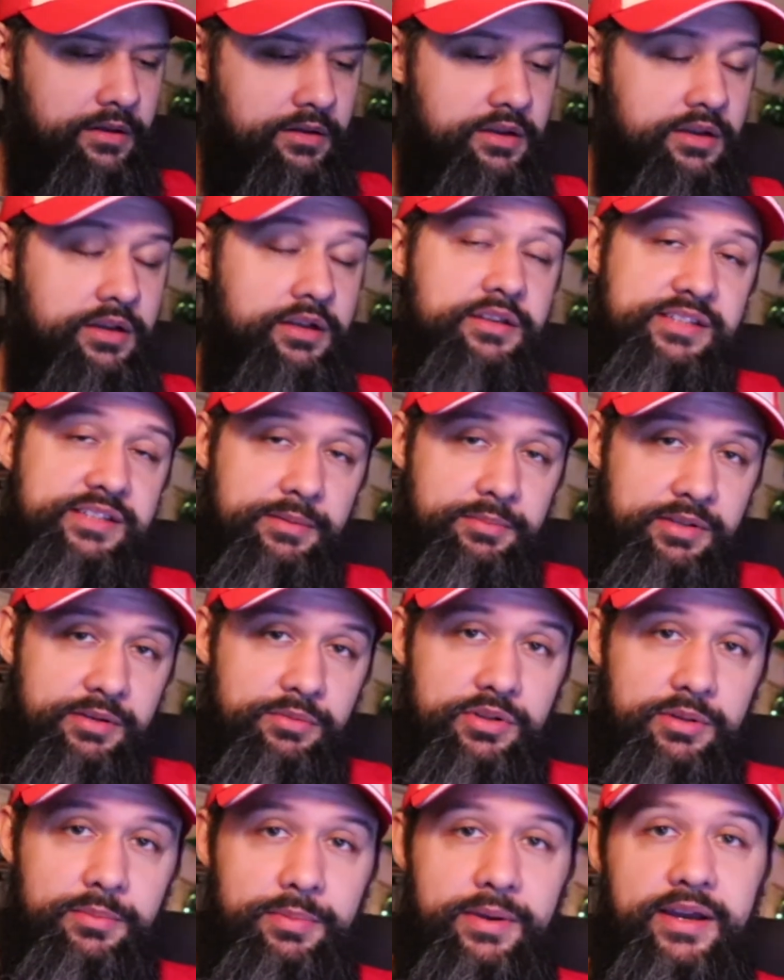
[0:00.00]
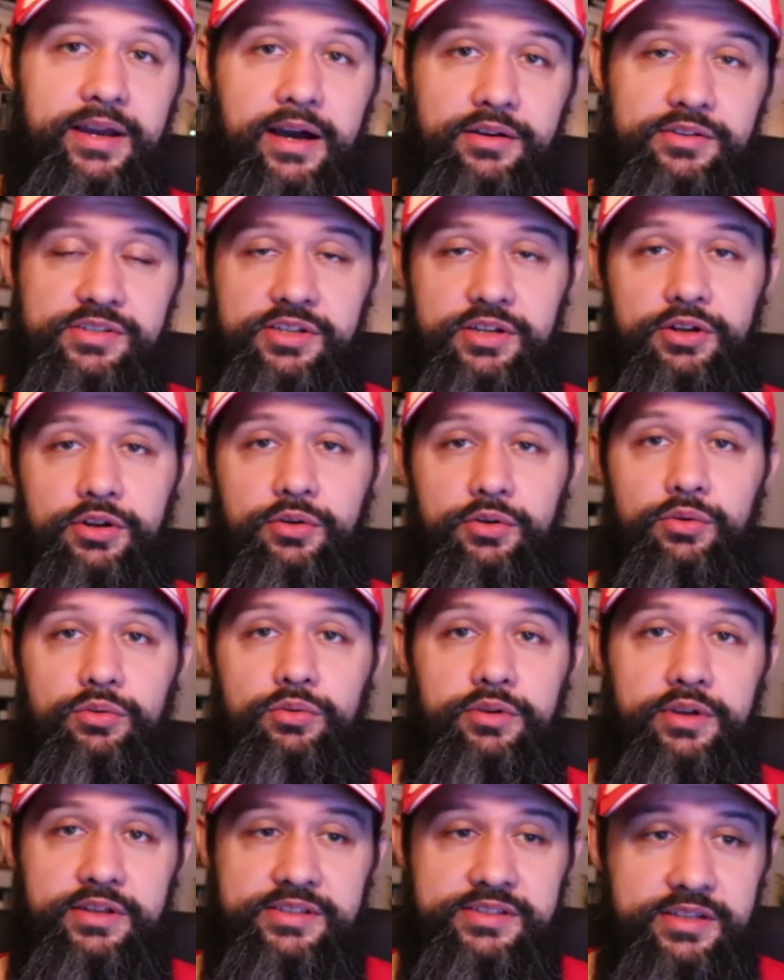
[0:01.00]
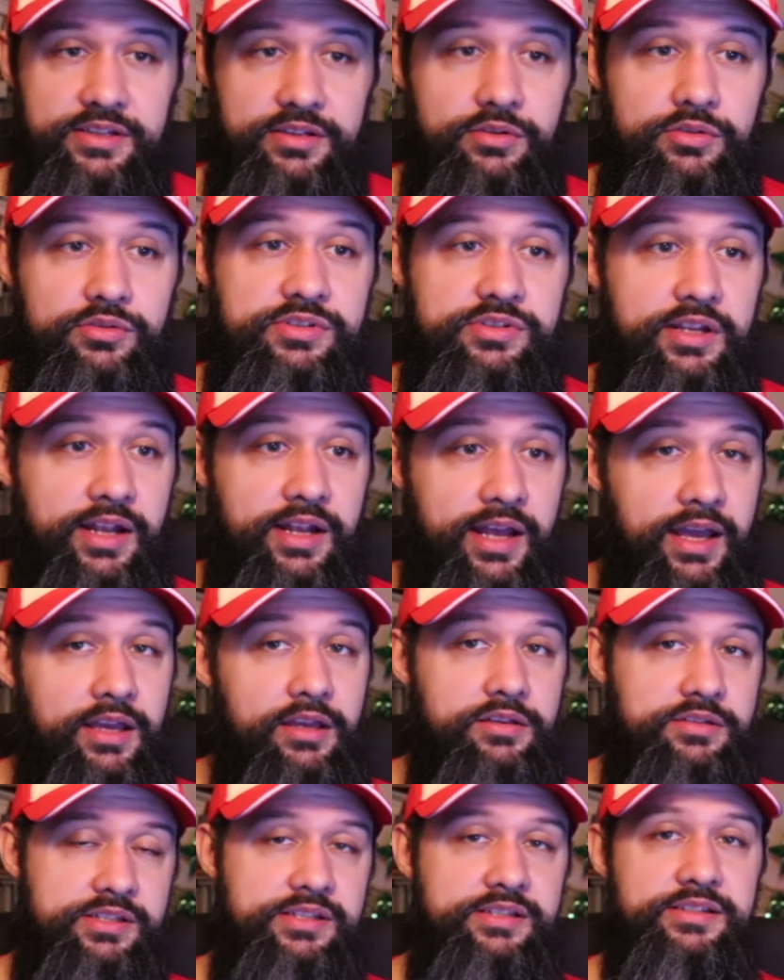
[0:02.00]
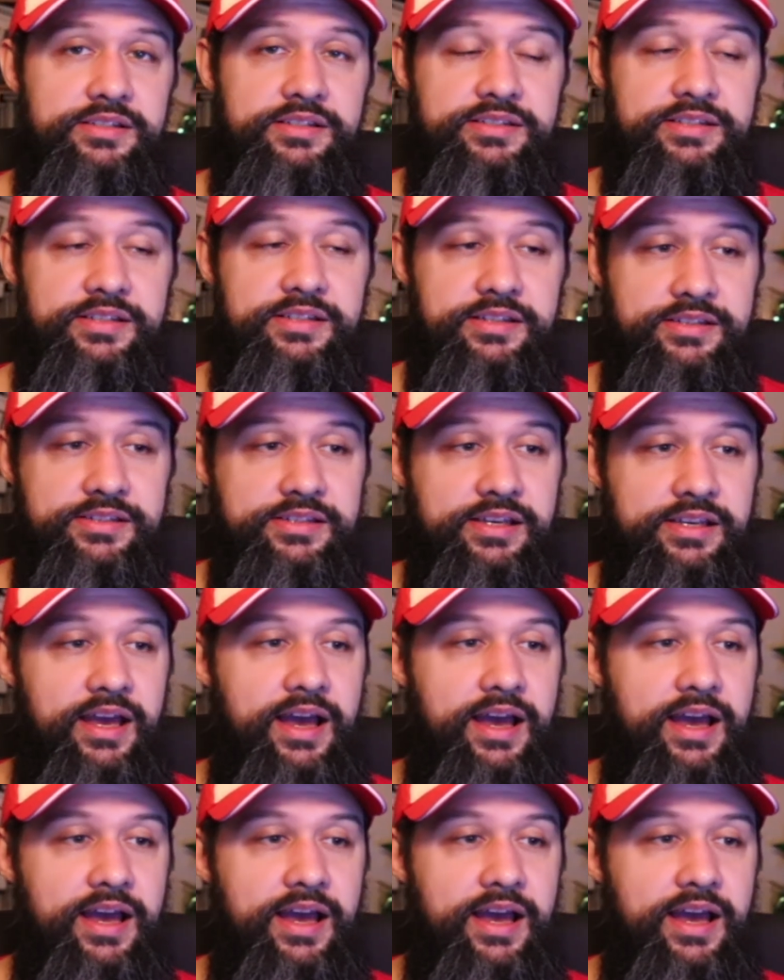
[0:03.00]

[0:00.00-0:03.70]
Same thing with the big house. You know, Nintendo said, "Hey, cease and desist."